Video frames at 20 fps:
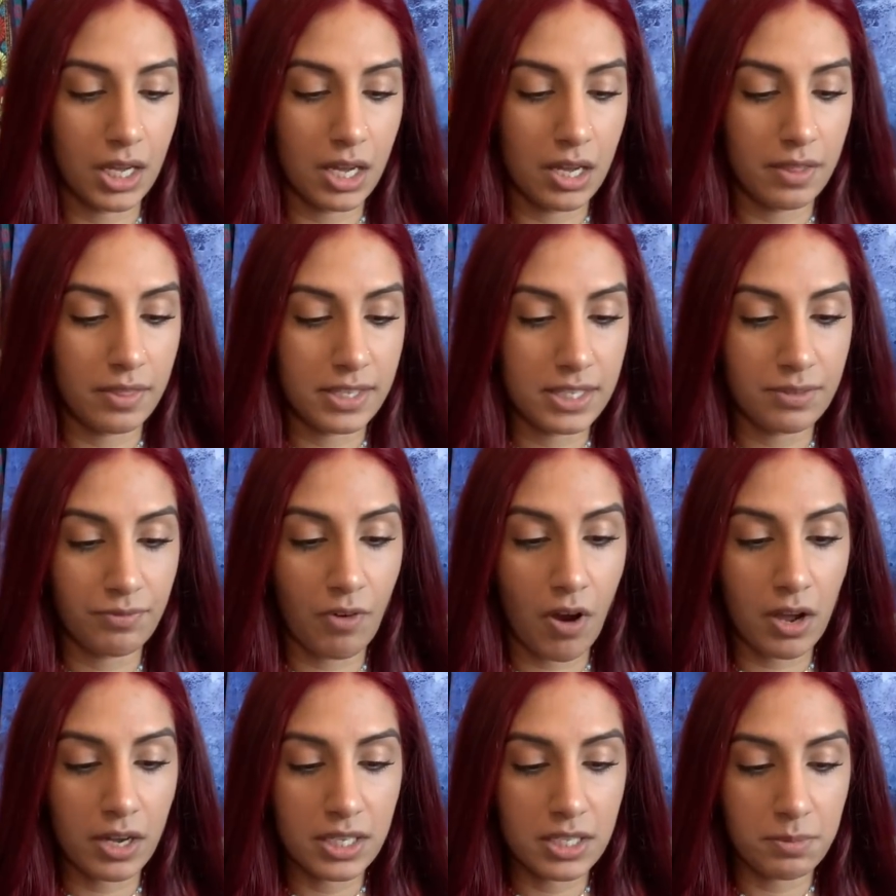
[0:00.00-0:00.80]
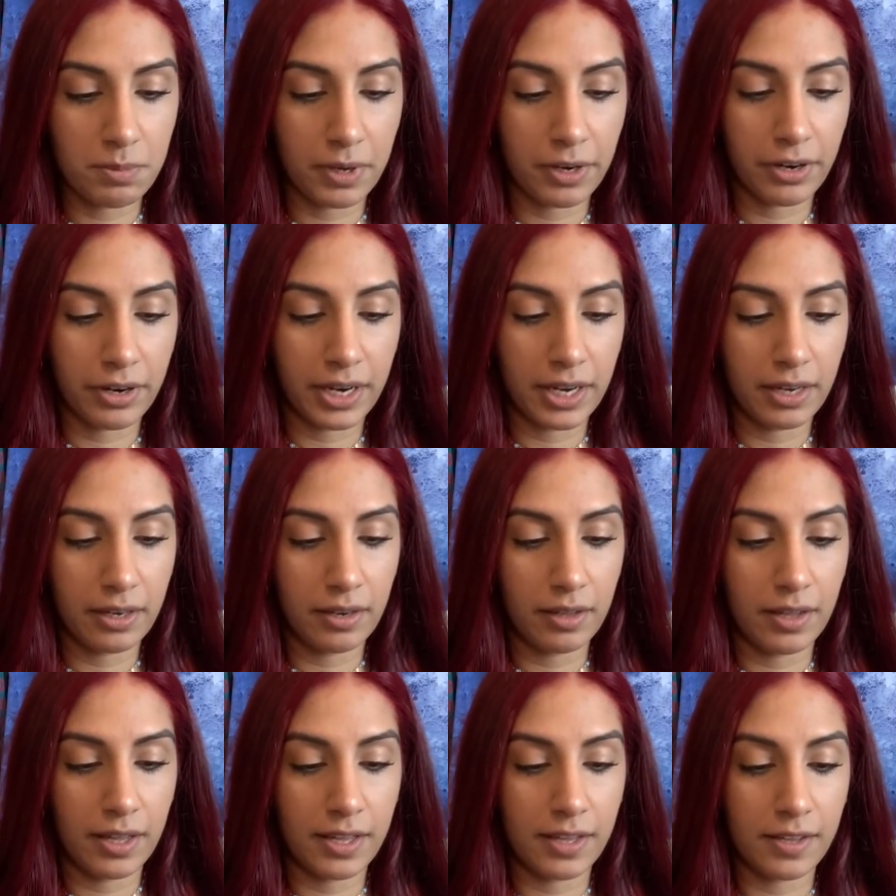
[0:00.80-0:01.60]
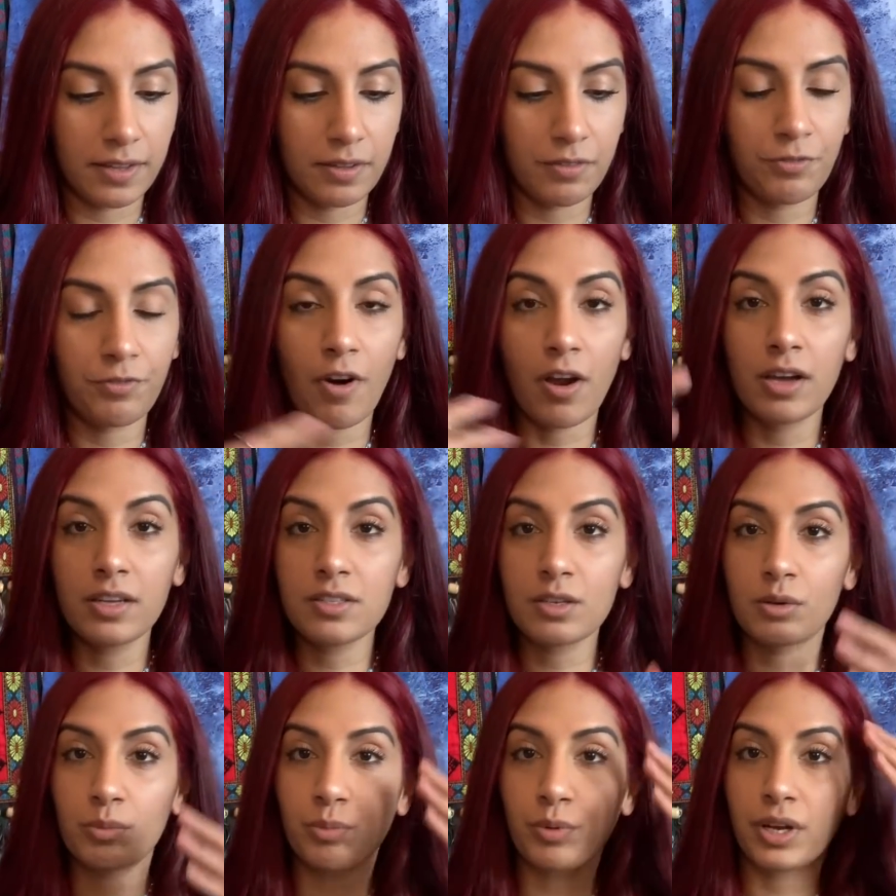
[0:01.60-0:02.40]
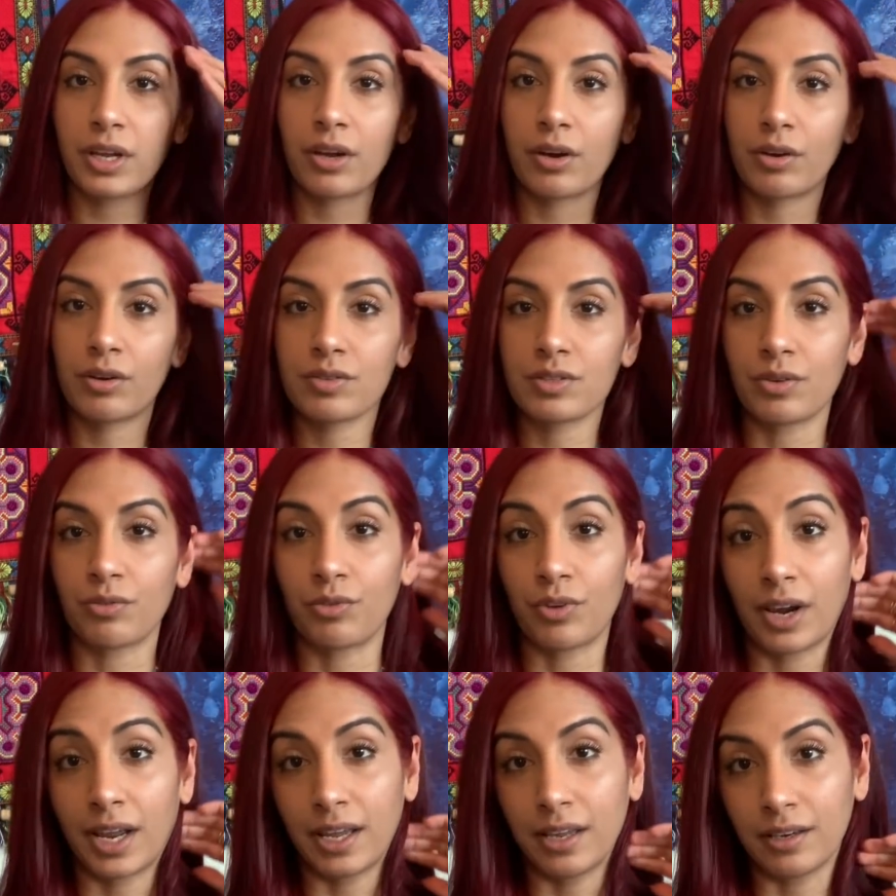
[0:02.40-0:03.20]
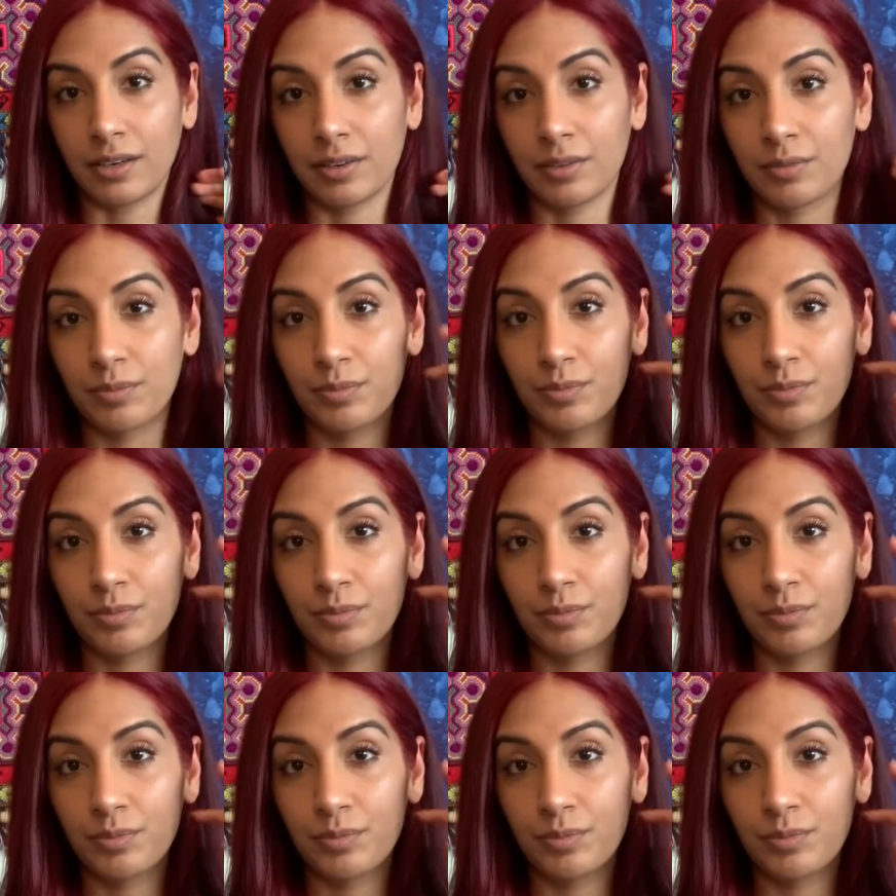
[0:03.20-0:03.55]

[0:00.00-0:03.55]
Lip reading: This frog spirit, frogs are bringers of rain.